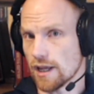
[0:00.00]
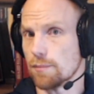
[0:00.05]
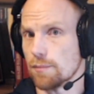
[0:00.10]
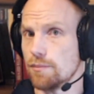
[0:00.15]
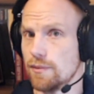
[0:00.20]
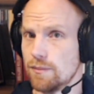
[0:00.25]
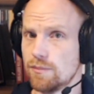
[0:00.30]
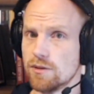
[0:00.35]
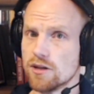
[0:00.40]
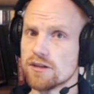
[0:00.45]

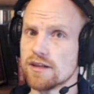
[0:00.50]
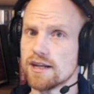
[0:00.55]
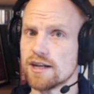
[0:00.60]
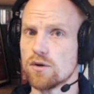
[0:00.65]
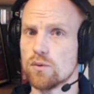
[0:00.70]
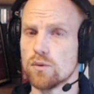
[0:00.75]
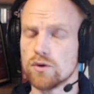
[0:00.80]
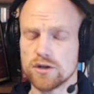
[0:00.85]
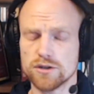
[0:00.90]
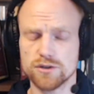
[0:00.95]
people that I
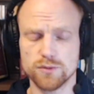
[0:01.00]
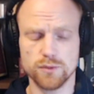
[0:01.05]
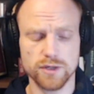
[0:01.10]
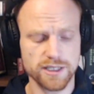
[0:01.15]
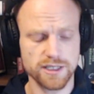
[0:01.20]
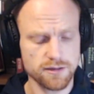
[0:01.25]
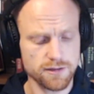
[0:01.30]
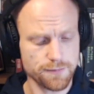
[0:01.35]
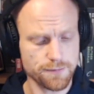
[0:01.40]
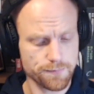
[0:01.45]
worked
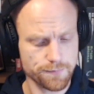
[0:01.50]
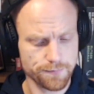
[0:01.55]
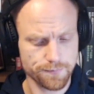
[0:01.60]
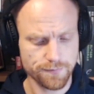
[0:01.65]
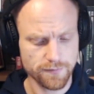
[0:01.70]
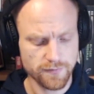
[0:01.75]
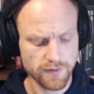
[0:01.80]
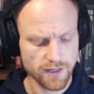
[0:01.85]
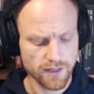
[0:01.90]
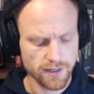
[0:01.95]
with,
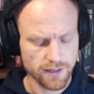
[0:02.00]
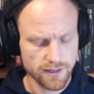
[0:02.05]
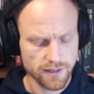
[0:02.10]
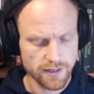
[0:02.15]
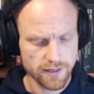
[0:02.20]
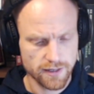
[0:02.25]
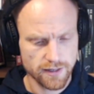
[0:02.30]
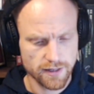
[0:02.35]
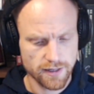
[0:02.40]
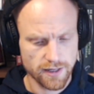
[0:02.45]

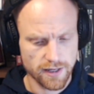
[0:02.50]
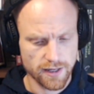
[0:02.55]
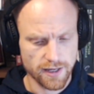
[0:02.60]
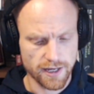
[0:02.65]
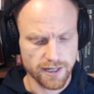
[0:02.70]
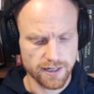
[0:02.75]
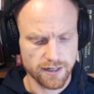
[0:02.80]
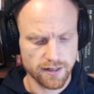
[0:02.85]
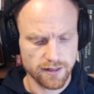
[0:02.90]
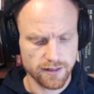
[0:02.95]

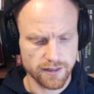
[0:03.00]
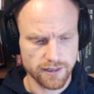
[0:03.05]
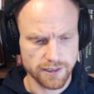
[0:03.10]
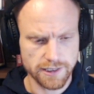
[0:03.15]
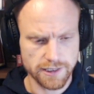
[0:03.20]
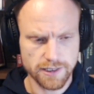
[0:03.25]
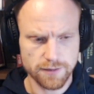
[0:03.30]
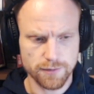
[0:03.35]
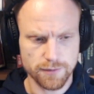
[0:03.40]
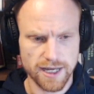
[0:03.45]
and
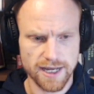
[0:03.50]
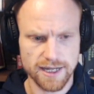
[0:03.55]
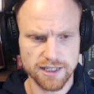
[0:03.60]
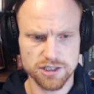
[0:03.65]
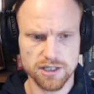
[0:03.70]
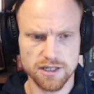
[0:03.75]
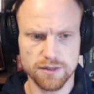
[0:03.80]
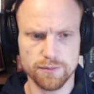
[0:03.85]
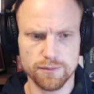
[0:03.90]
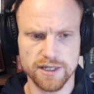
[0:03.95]
he
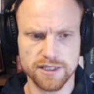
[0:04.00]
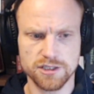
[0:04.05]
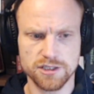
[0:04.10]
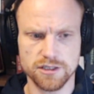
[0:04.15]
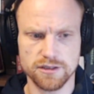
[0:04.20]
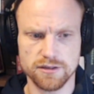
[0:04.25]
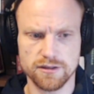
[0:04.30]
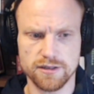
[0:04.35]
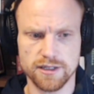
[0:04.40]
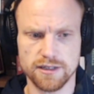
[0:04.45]
actually
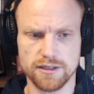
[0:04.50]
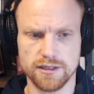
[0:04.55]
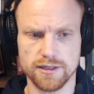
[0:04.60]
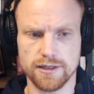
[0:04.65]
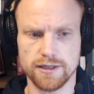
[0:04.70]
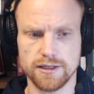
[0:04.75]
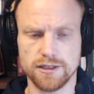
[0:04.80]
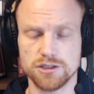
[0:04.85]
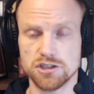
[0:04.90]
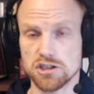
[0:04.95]
mentioned that
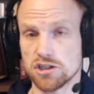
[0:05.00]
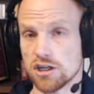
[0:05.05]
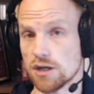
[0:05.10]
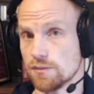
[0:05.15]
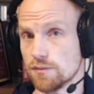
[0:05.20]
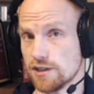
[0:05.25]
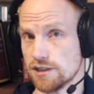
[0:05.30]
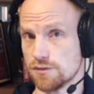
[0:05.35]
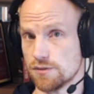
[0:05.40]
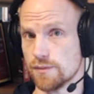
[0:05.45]
he
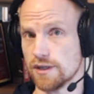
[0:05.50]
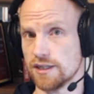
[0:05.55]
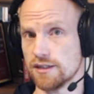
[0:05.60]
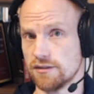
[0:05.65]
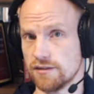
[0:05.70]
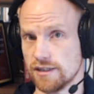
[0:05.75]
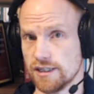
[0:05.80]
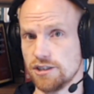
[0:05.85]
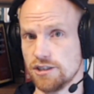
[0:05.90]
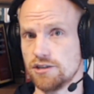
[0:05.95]
stopped his
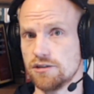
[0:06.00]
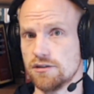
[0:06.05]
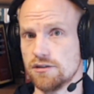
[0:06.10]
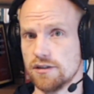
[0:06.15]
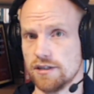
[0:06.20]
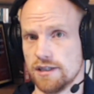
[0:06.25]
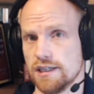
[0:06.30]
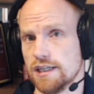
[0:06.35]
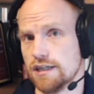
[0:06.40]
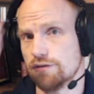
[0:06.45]
meditation
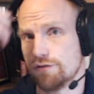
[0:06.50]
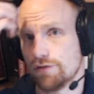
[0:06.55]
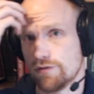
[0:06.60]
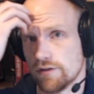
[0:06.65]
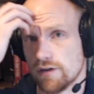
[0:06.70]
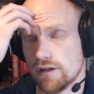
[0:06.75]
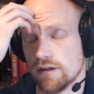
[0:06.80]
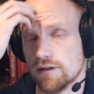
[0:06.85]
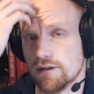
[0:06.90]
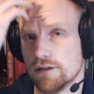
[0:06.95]
if
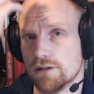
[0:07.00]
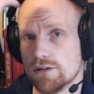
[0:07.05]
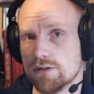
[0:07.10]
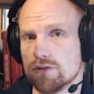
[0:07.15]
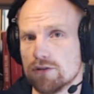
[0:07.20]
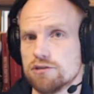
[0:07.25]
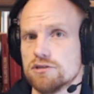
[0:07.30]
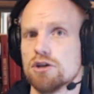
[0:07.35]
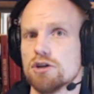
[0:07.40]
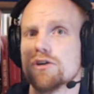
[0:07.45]
a
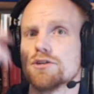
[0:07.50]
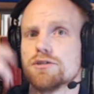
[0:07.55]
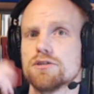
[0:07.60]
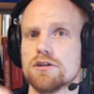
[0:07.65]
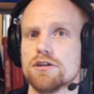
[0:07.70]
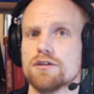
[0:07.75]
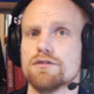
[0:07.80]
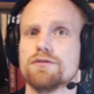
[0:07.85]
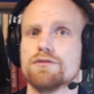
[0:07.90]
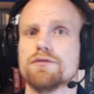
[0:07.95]
thought
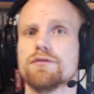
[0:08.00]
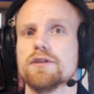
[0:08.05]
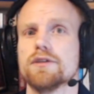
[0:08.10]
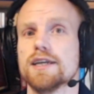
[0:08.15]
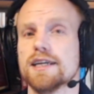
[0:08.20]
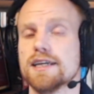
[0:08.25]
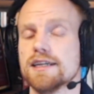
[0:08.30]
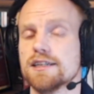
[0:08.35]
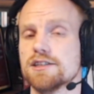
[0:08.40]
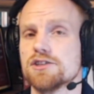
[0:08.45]
of
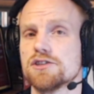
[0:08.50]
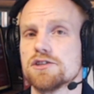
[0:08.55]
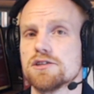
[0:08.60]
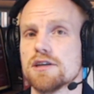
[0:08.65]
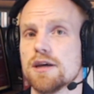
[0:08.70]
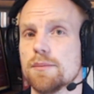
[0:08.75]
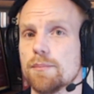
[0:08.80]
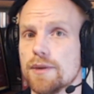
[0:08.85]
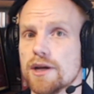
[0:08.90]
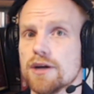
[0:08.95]
his
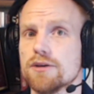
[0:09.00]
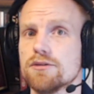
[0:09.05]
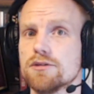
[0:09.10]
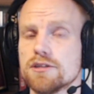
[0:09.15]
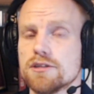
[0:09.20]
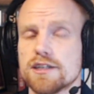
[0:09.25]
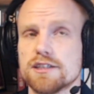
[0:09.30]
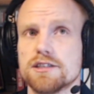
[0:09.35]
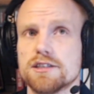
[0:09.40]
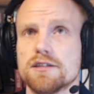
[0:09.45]
appeared,
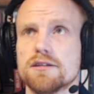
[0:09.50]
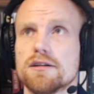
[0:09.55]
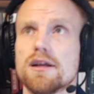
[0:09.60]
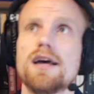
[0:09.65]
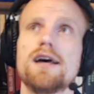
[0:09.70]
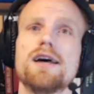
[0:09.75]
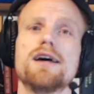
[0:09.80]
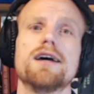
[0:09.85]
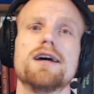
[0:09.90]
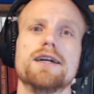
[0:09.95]
as in,
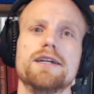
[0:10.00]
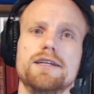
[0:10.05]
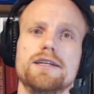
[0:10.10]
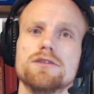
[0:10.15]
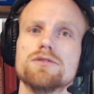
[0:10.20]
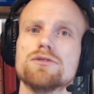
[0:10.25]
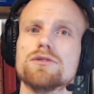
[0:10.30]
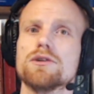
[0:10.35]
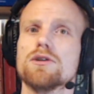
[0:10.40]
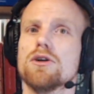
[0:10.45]
I need
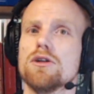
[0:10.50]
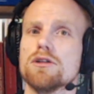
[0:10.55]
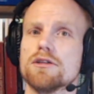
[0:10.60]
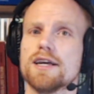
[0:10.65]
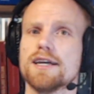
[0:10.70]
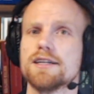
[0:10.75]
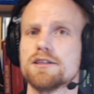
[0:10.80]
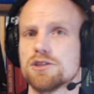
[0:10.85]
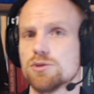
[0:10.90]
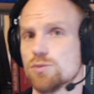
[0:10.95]
to call
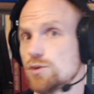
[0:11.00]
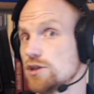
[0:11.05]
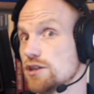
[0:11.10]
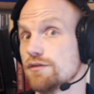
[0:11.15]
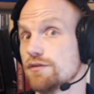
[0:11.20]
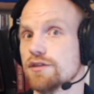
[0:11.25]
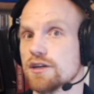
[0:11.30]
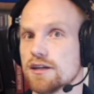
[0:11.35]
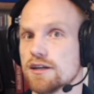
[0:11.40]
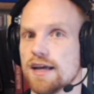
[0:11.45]
that
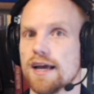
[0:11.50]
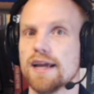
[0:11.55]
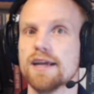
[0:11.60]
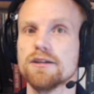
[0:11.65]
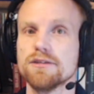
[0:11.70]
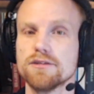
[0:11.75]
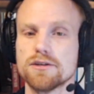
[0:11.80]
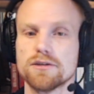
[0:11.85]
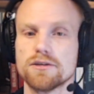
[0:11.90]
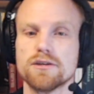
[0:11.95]
specific client.